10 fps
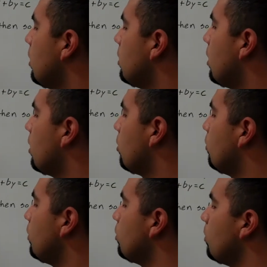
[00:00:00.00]
And that
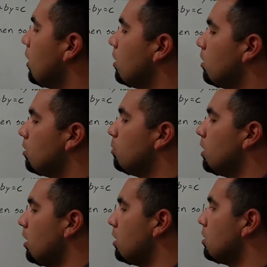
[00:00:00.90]
hopefully will make it a little
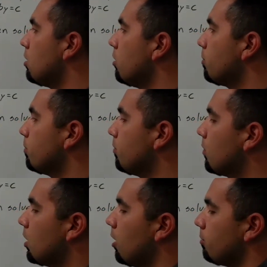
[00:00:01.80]
bit easier.
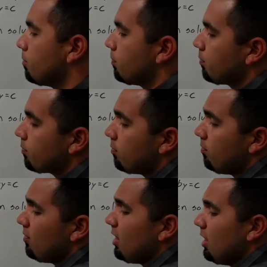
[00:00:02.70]
Okay?
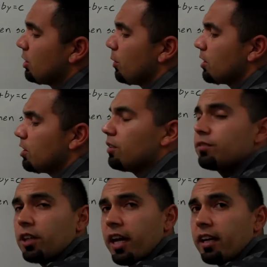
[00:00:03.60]
So I
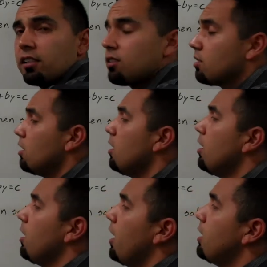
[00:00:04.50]
solved for x.
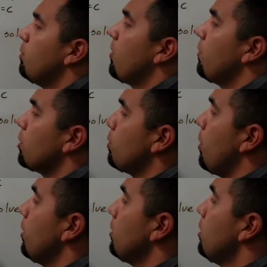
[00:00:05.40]
I did my first
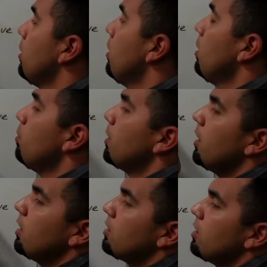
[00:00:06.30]
part.
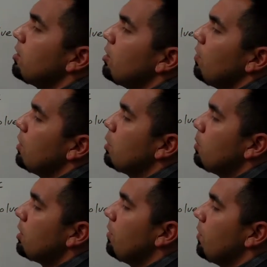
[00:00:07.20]
But then it says solve the
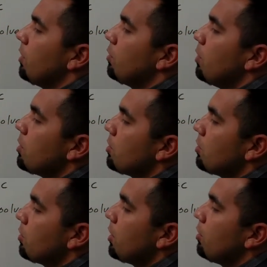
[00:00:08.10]
specific equation.
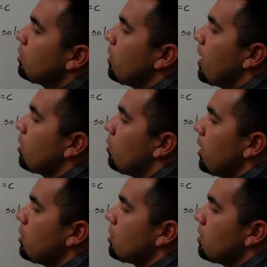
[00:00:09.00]
So here's my
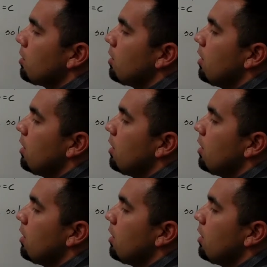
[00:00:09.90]
equation.